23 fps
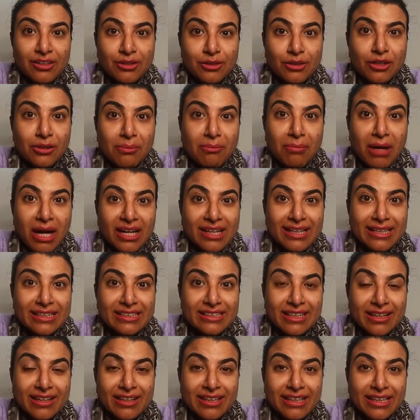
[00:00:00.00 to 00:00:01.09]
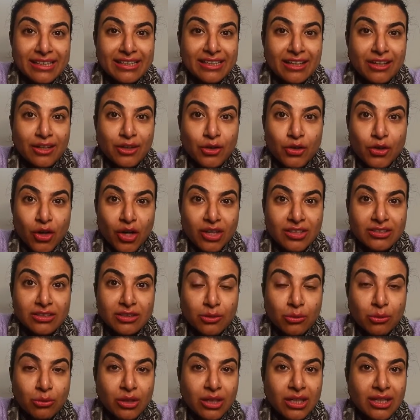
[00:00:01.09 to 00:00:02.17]
you know the markets are hit across
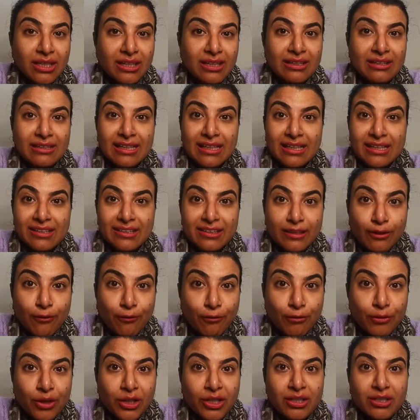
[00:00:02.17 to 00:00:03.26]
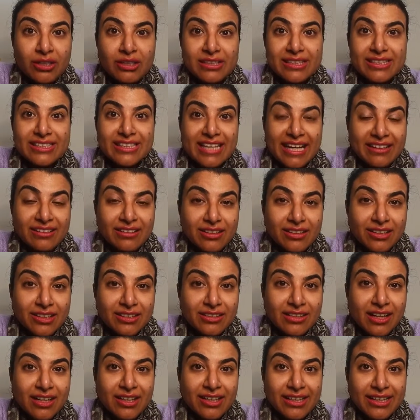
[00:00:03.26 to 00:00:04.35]
the world, different
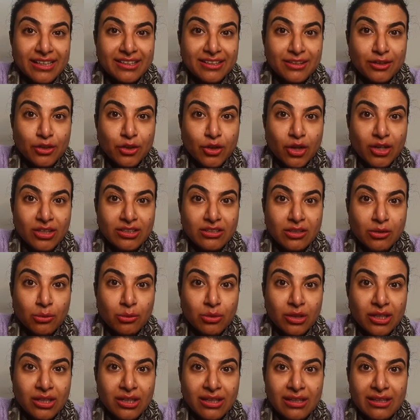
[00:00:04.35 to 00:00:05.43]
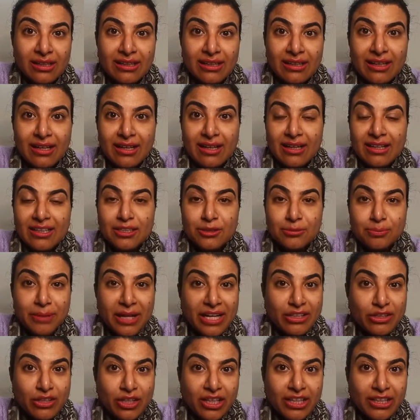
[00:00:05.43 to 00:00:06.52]
sectors are hit across the world,
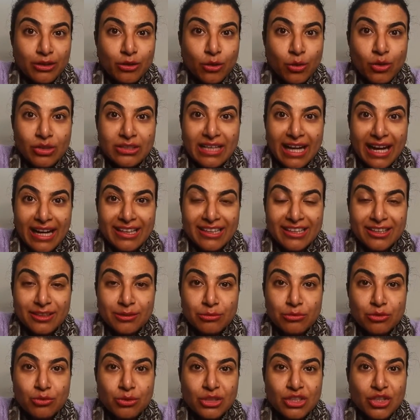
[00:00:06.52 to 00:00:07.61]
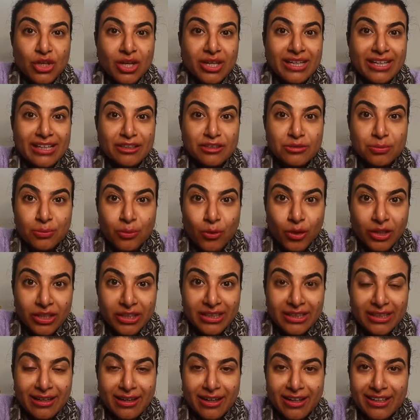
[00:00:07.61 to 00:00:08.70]
especially those items which are
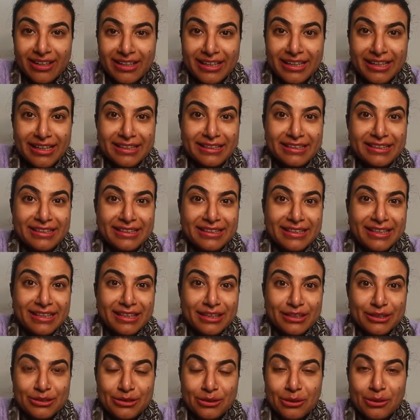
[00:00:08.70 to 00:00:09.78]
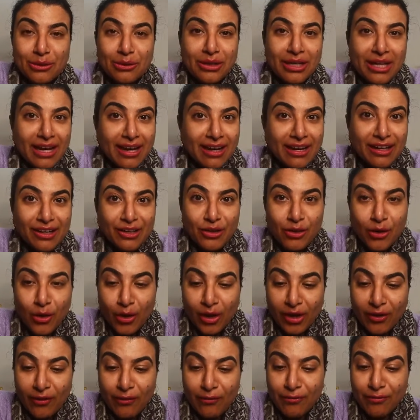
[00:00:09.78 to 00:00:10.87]
exported are hit. So yeah, a
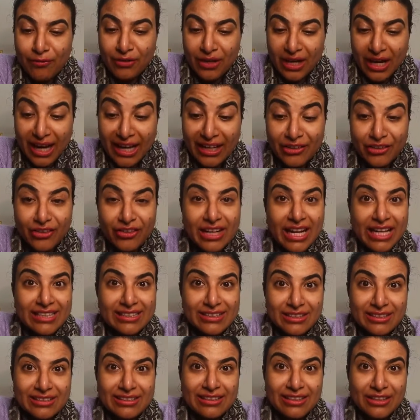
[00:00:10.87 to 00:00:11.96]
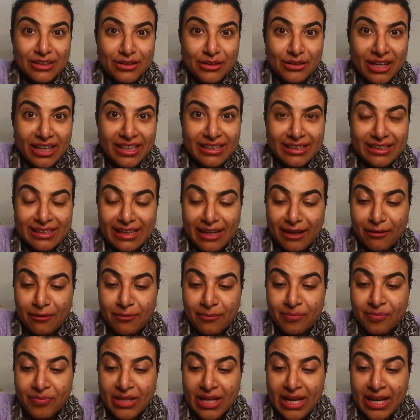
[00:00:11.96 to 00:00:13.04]
lot of unrest right now.